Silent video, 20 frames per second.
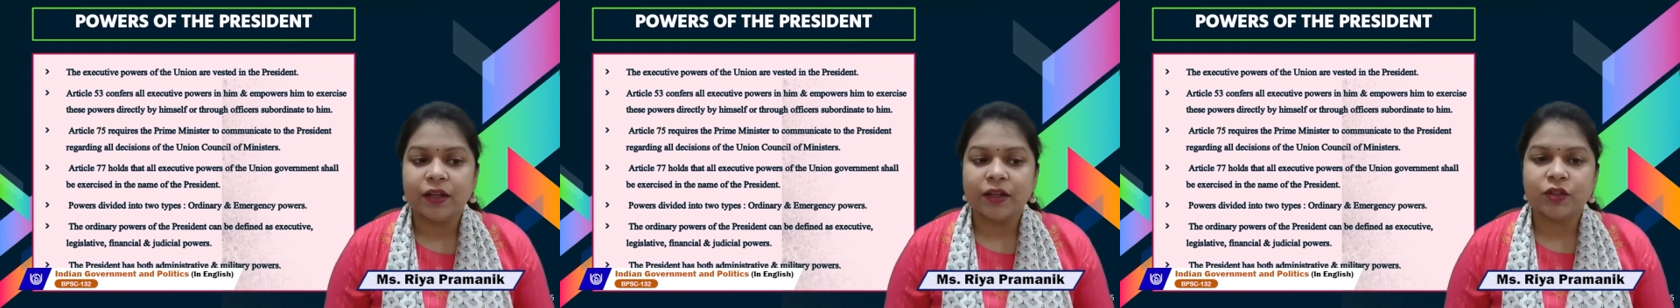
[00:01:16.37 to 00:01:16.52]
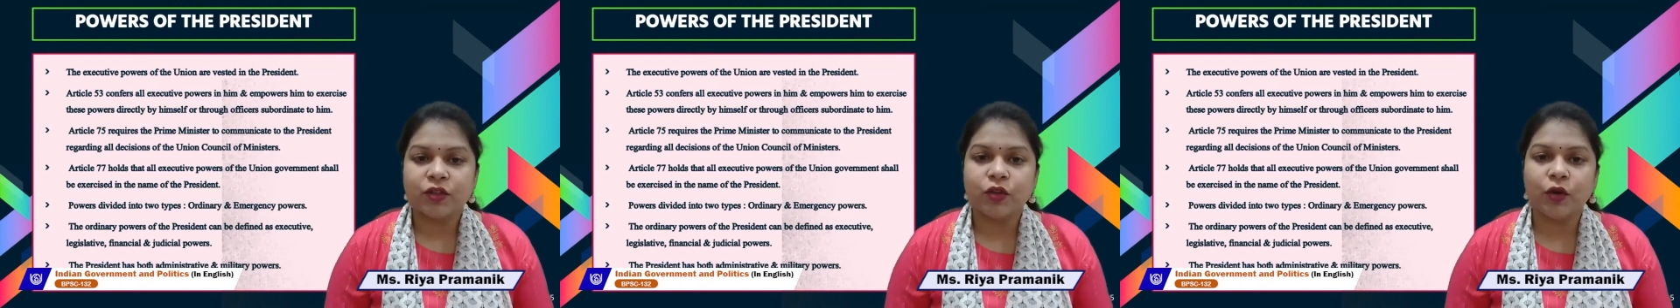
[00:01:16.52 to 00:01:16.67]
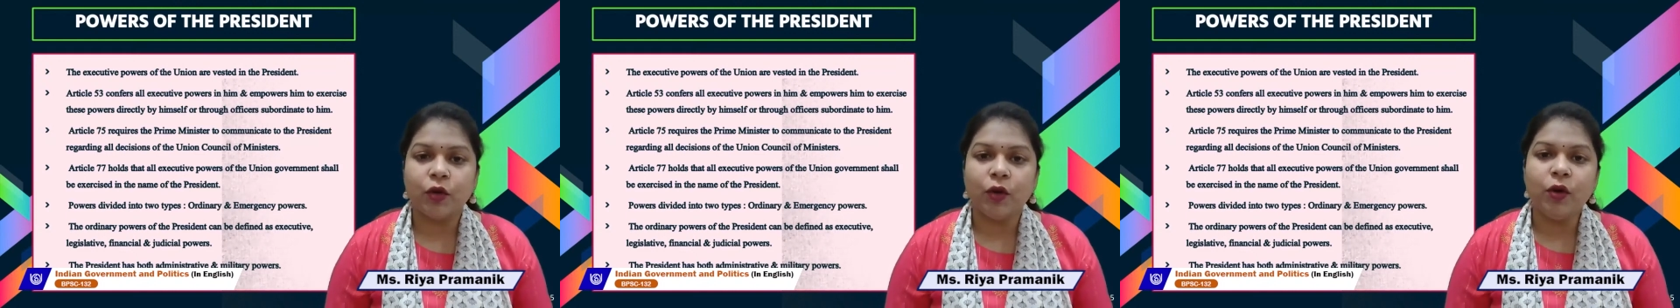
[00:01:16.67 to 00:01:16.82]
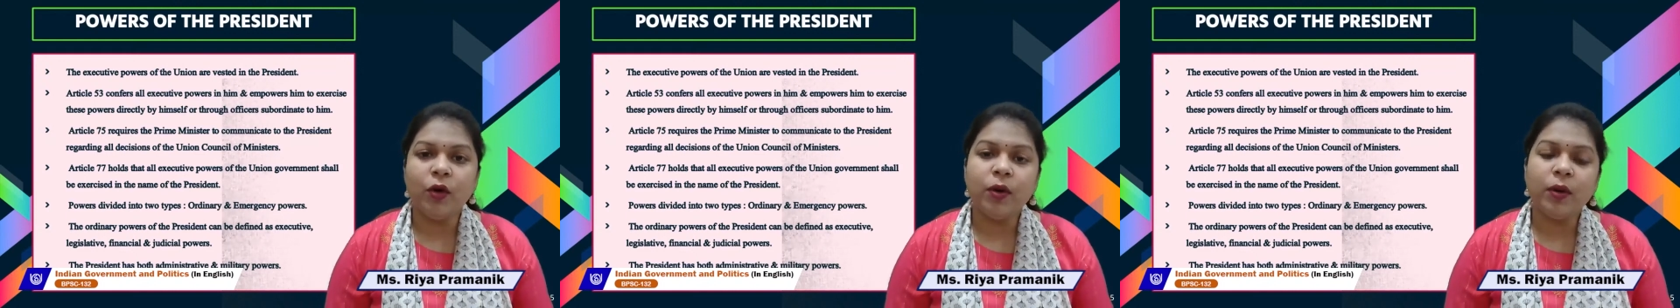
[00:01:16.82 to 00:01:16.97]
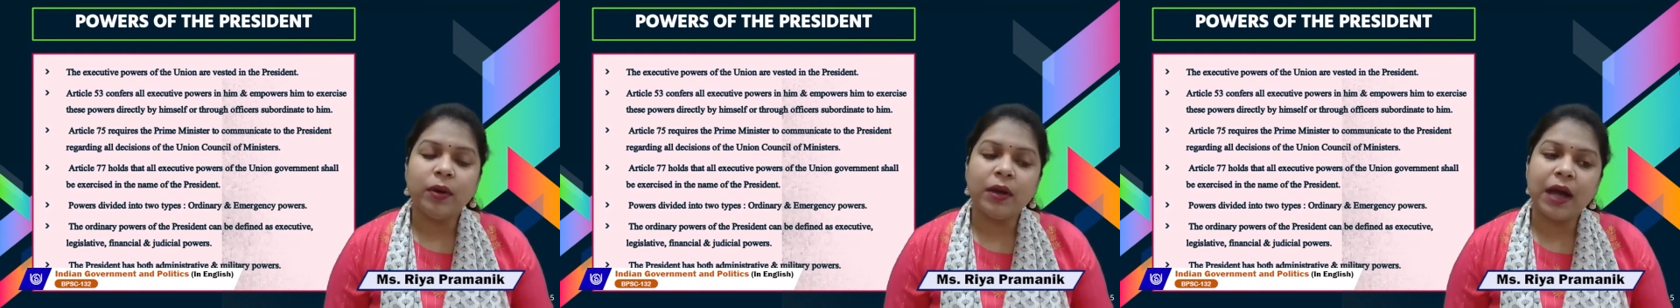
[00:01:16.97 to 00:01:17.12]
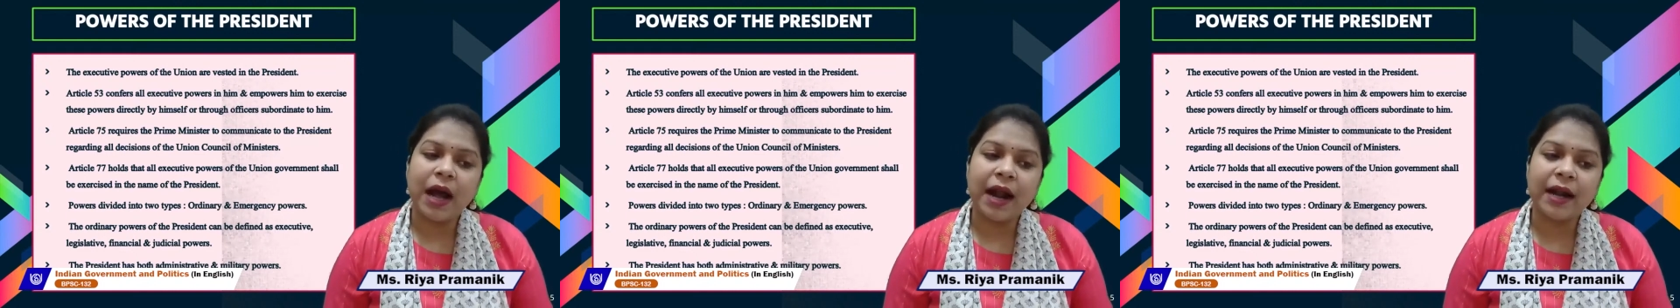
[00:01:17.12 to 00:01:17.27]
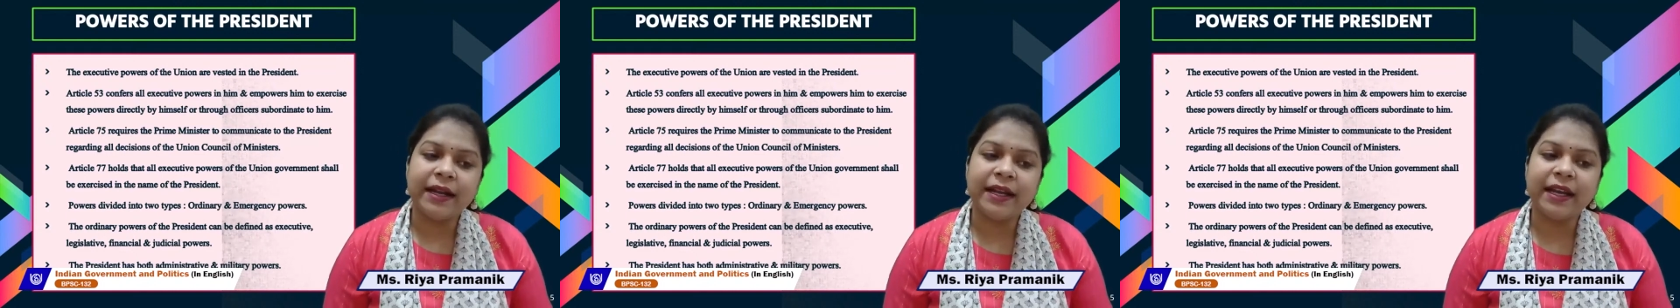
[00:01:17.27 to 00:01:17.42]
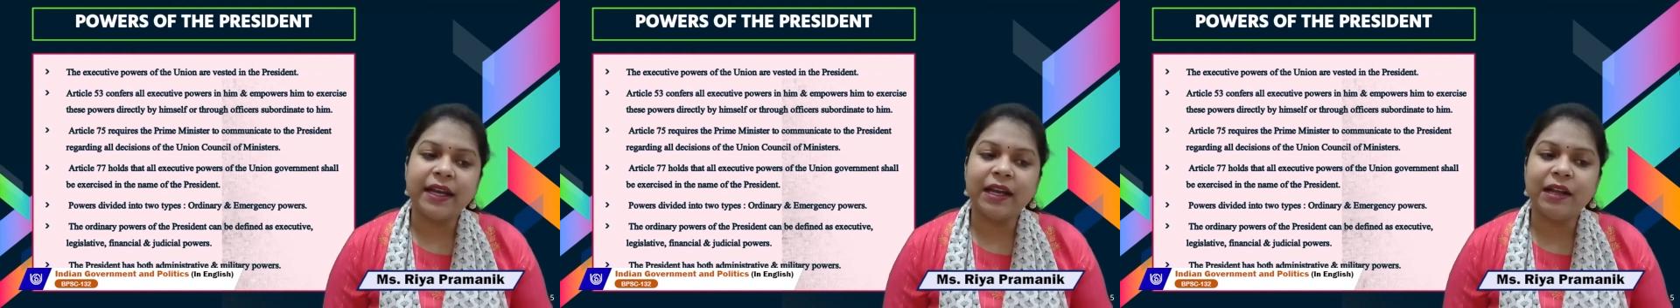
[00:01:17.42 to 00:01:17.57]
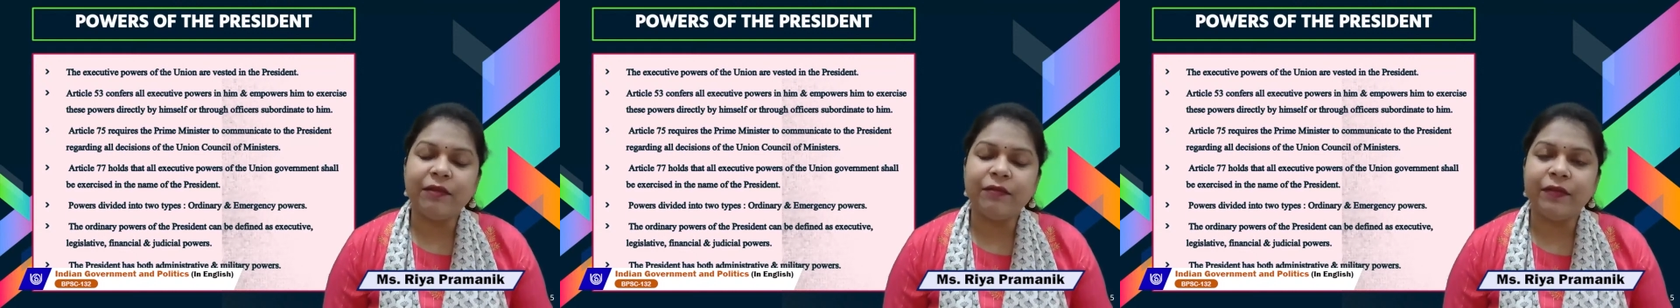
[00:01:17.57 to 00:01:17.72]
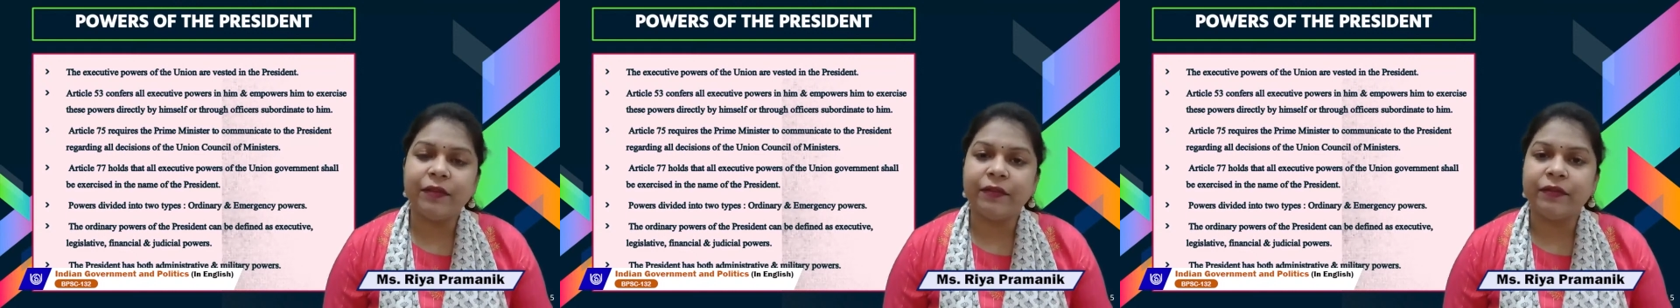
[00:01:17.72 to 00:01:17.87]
So Article